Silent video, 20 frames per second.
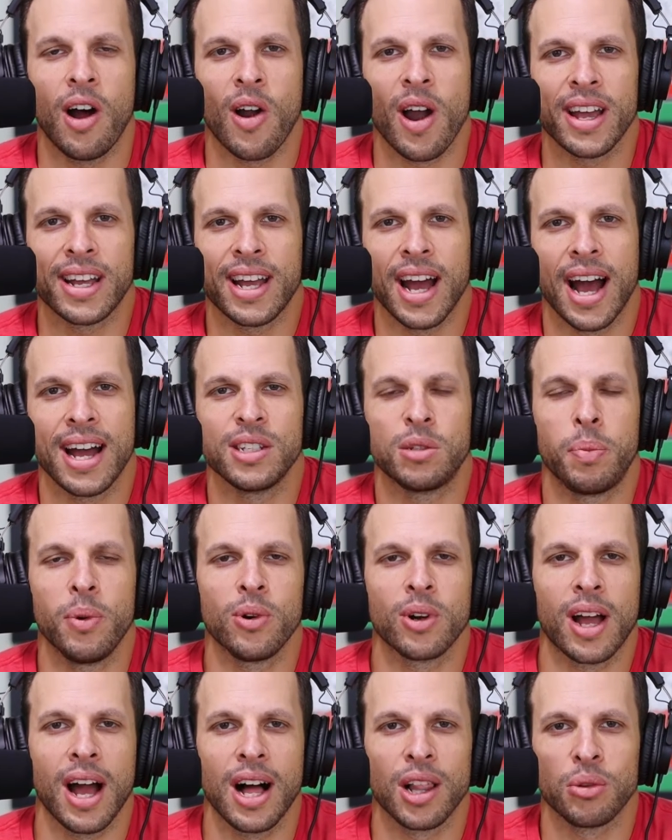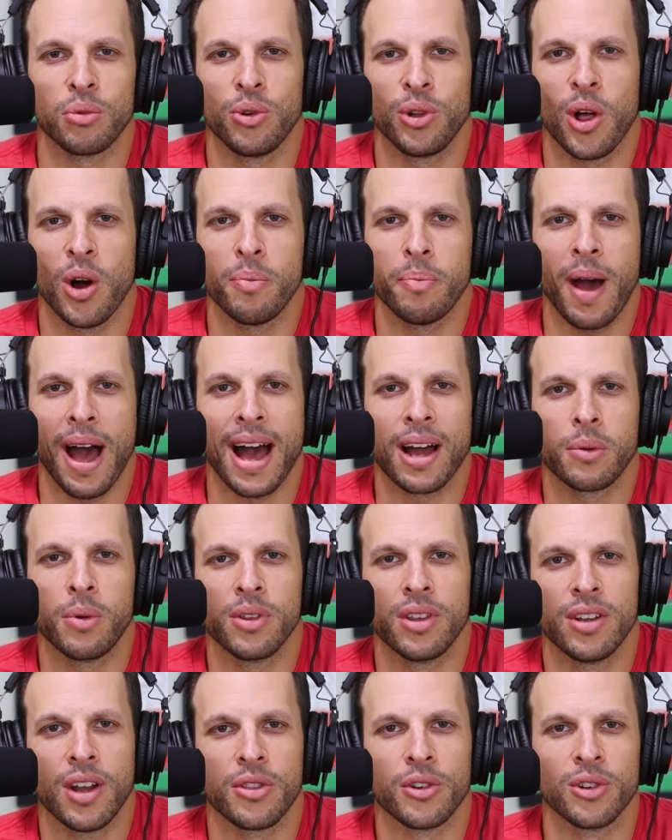All right, guys, Bill Colarulo back
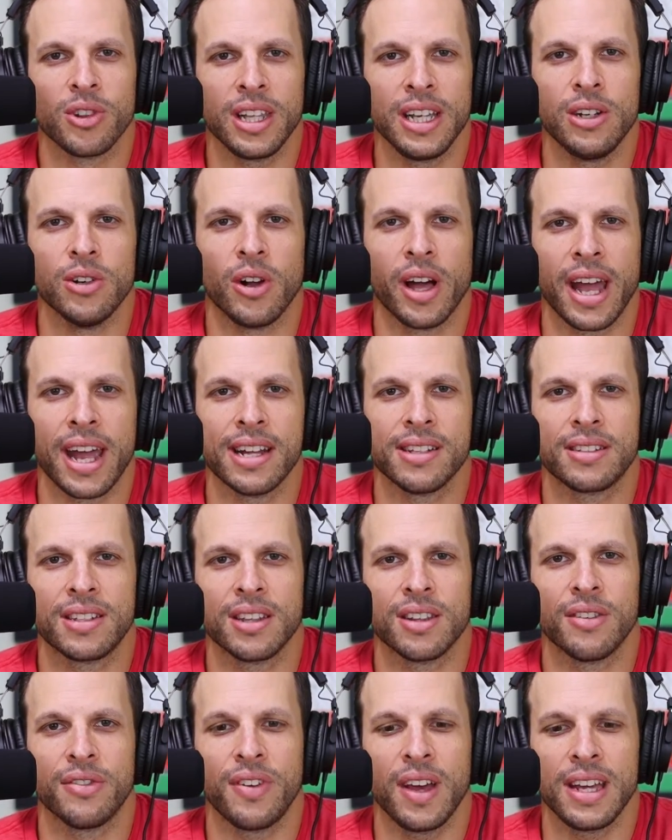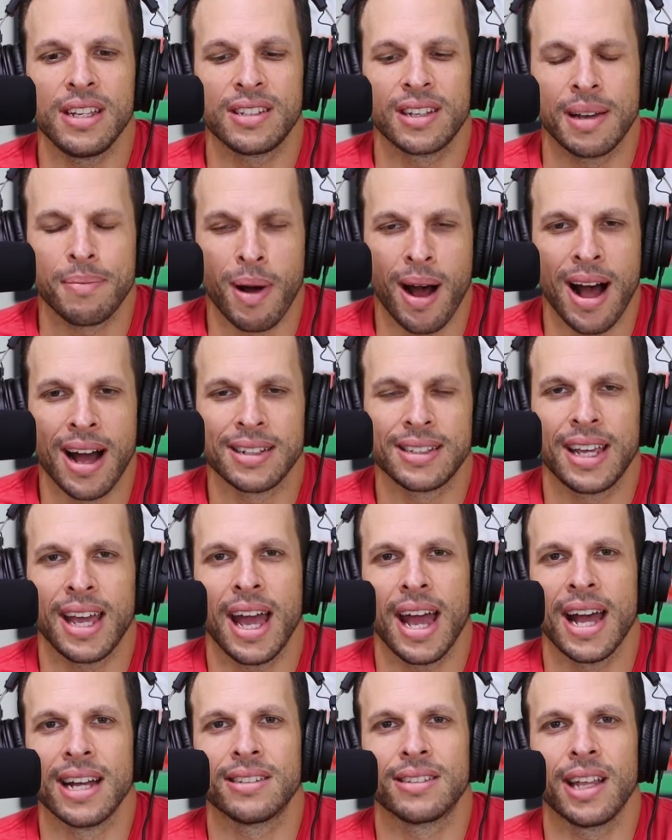with another Legal Hands to the Face
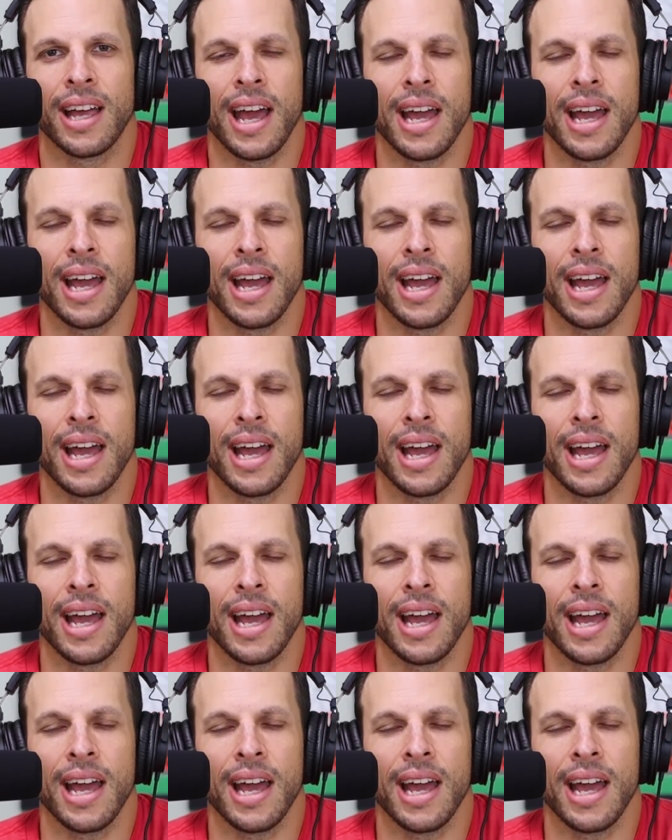podcast.